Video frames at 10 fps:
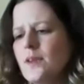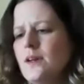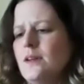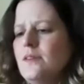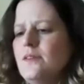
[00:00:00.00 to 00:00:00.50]

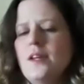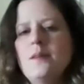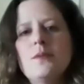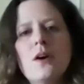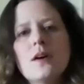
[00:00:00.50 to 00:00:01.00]
And at the
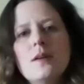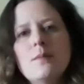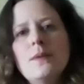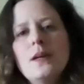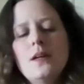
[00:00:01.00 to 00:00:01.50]
same
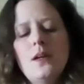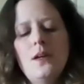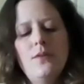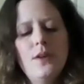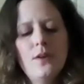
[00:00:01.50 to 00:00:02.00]
time,
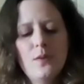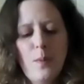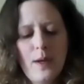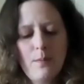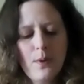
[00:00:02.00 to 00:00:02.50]
if you use a
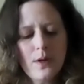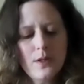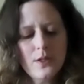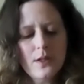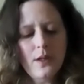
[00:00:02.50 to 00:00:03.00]

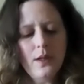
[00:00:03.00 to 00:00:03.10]
paintbrush,